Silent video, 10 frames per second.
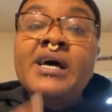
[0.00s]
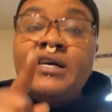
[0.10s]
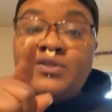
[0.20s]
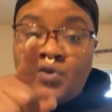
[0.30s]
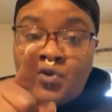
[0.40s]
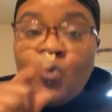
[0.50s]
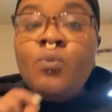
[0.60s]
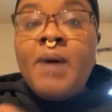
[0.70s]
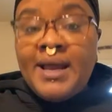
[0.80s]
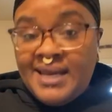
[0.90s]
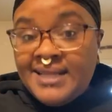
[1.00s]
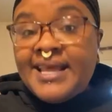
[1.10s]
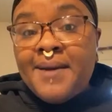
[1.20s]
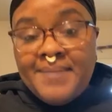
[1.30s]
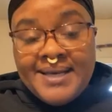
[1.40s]
So you might need
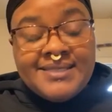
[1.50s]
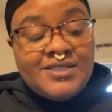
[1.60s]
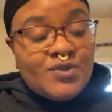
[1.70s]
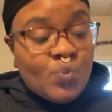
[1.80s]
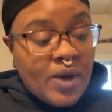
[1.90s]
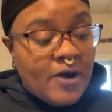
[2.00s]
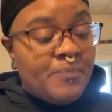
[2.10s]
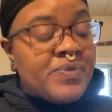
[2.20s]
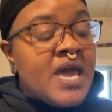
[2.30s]
that message as well.